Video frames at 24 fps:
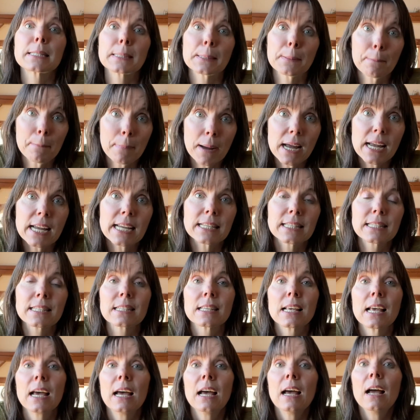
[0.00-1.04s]
to mice,
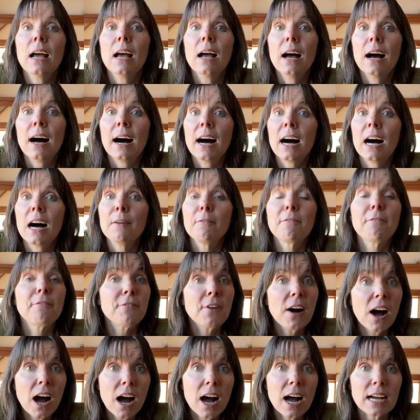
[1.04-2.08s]

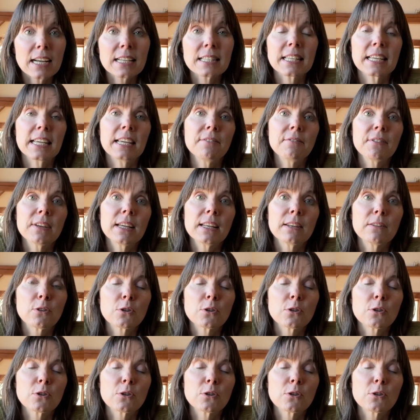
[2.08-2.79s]
fox even.